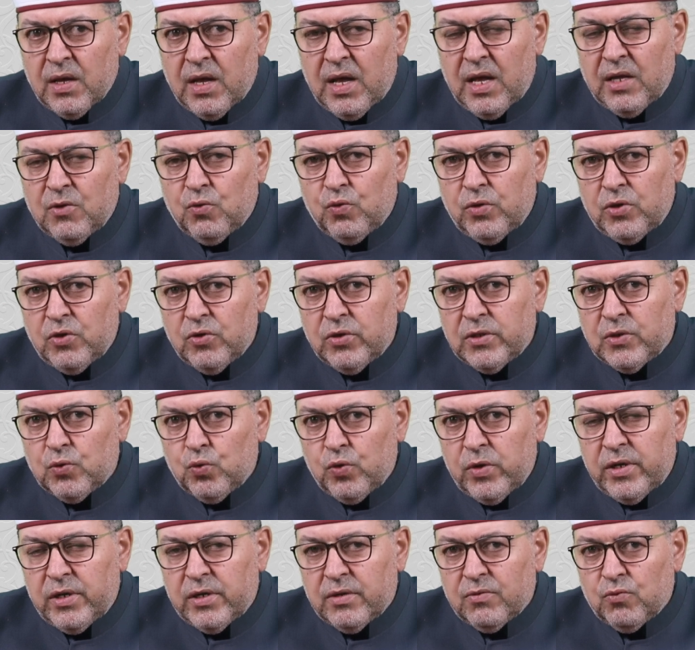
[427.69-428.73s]
we use
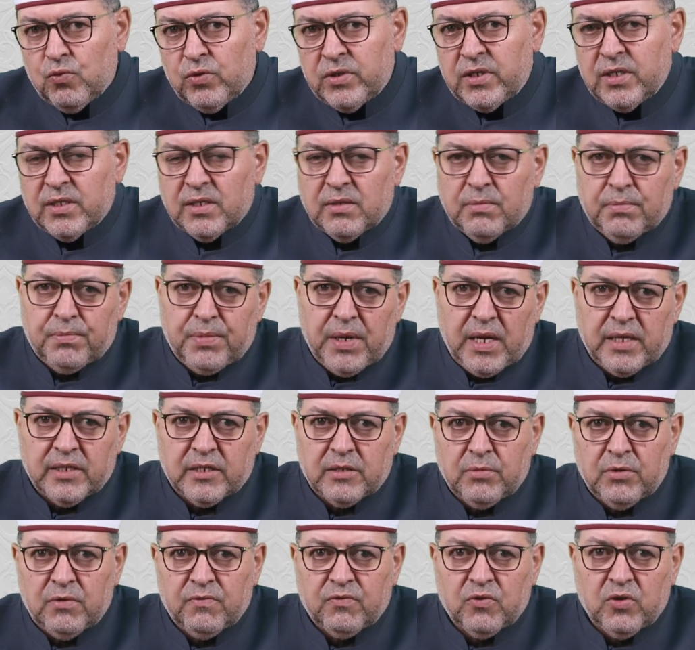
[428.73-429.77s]
were, which is
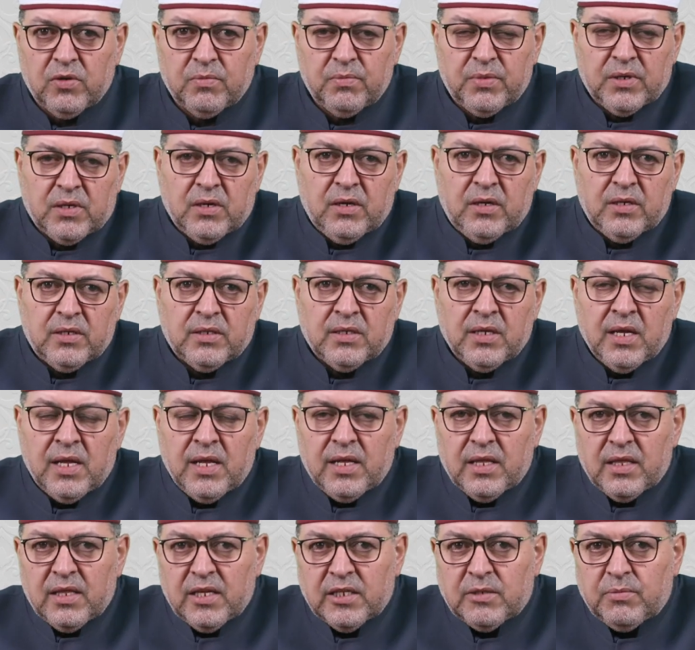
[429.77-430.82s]
impossible, of course, because
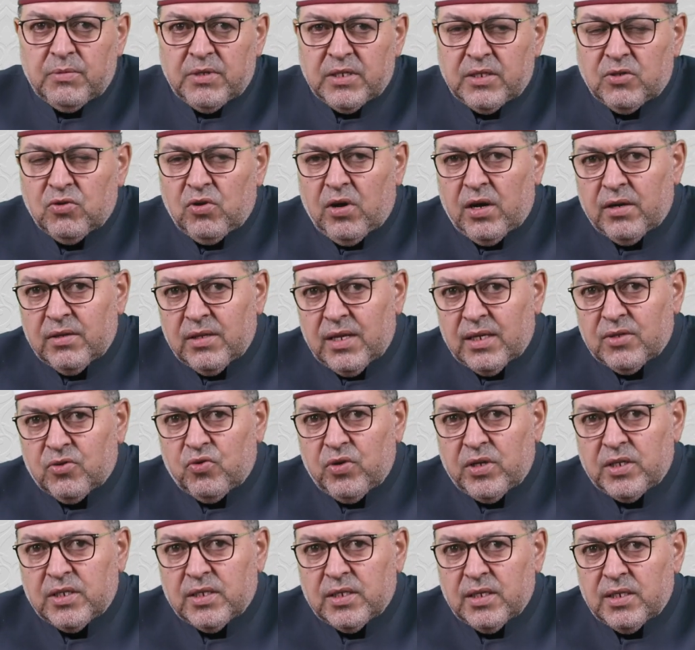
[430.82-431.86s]
this means you are not
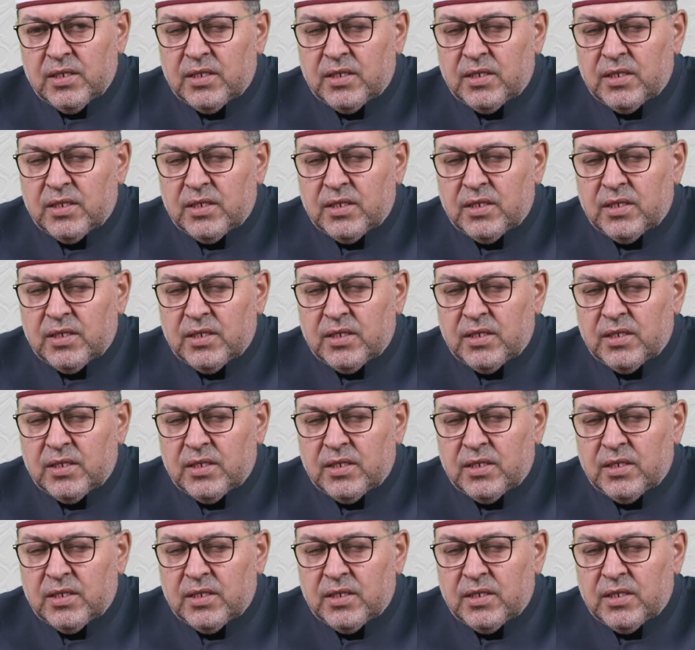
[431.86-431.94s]
rich.